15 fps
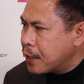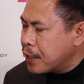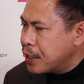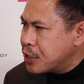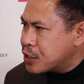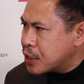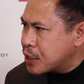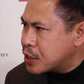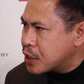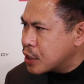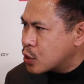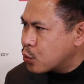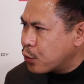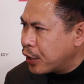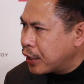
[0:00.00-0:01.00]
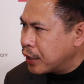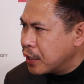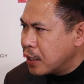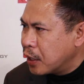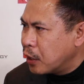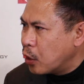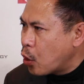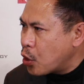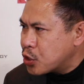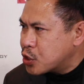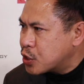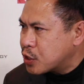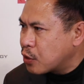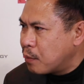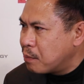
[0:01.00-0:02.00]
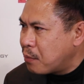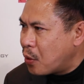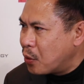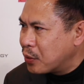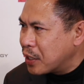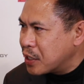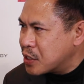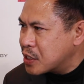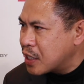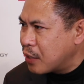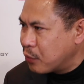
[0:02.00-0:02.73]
instances where lost components,